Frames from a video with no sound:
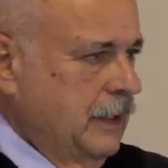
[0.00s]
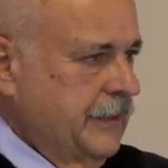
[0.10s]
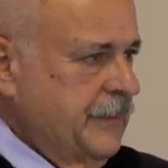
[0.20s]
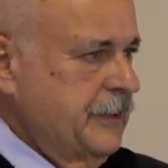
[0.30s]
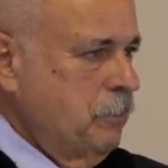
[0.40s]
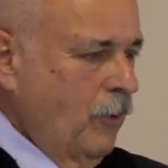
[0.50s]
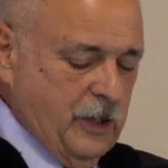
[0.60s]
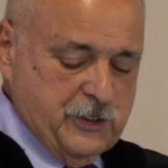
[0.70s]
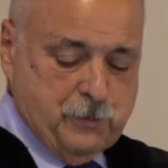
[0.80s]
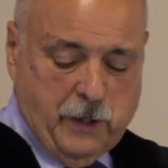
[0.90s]
And then the
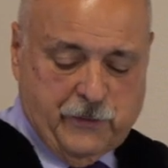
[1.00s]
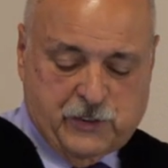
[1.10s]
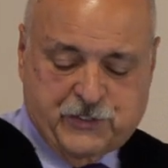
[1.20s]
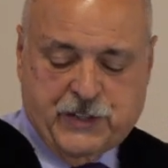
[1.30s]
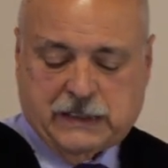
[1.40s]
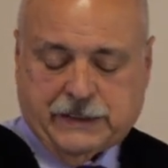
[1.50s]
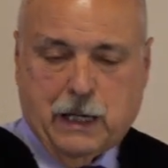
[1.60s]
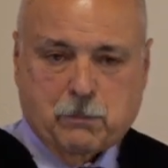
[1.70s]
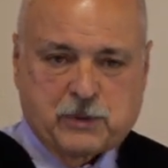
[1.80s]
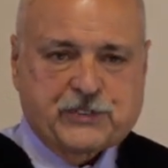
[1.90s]
boy's mother sat
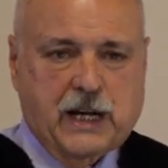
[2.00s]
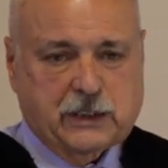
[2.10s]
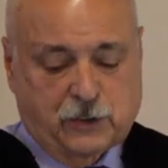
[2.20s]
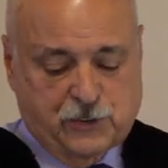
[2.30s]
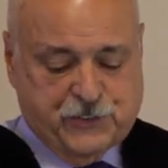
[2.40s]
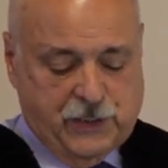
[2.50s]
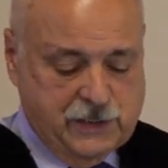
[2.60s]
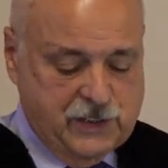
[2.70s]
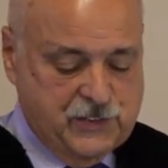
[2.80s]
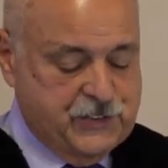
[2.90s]
down beside her
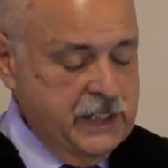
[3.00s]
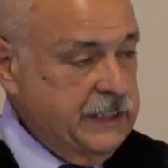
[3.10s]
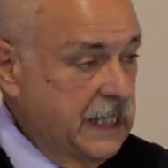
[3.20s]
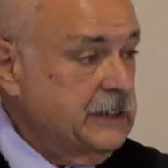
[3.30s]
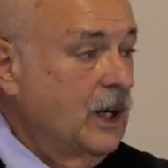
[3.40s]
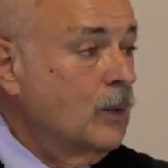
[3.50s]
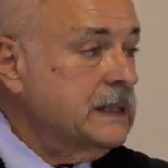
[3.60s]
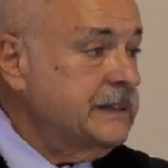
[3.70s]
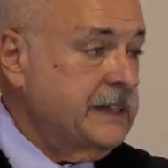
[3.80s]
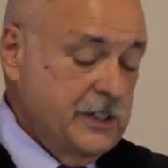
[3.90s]
son and said, I know
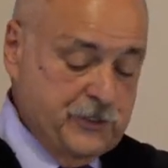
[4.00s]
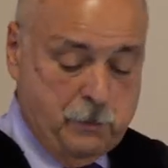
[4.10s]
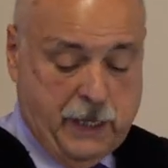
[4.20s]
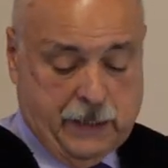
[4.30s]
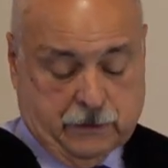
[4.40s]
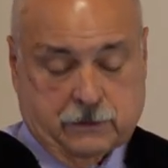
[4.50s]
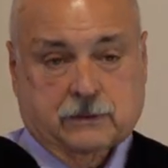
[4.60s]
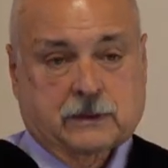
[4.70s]
it does matter.